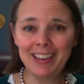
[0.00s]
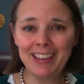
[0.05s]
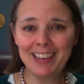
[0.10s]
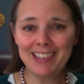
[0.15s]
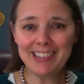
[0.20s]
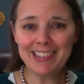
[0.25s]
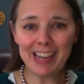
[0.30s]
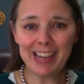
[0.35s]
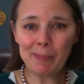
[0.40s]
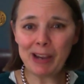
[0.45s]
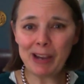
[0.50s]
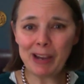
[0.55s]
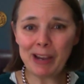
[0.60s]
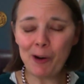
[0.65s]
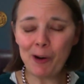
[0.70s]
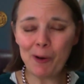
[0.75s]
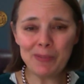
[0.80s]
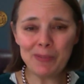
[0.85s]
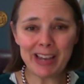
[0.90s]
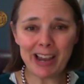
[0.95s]
say in my
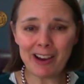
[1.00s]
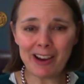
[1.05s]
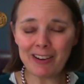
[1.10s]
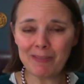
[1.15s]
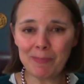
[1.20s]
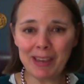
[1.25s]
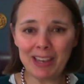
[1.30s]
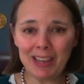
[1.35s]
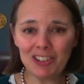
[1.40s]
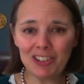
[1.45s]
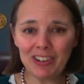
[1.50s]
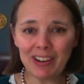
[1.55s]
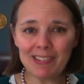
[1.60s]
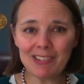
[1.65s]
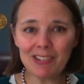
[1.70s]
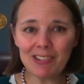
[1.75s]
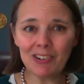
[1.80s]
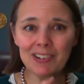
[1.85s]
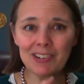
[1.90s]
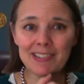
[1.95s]
hometown of
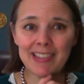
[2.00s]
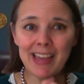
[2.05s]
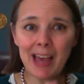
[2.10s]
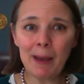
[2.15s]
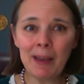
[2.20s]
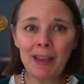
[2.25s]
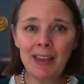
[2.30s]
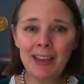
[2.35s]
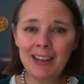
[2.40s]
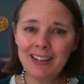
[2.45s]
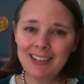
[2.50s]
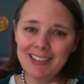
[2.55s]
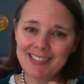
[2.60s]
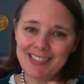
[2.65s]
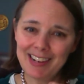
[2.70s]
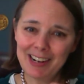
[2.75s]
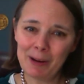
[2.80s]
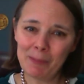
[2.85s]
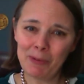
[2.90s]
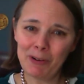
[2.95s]
Manchester, does
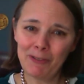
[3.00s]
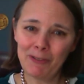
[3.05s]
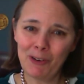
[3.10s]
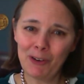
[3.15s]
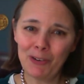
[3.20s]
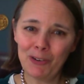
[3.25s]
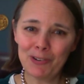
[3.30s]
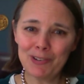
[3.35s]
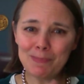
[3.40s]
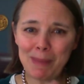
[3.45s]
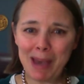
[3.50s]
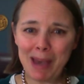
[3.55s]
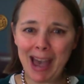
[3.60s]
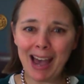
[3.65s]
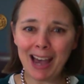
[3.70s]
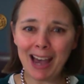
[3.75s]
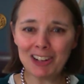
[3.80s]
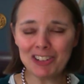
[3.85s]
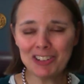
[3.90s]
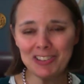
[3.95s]
the number of voters
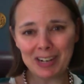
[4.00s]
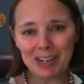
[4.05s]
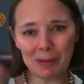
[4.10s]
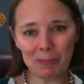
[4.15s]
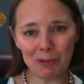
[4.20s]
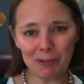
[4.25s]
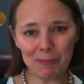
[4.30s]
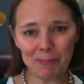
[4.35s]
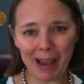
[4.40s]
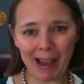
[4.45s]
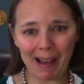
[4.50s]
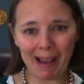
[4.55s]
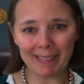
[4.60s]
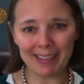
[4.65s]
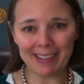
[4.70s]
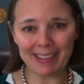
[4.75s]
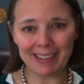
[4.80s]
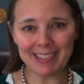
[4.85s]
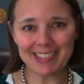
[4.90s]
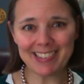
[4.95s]
match the number of
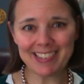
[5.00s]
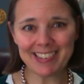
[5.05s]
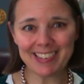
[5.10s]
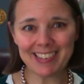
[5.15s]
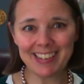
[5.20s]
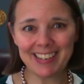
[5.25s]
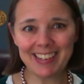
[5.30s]
ballots?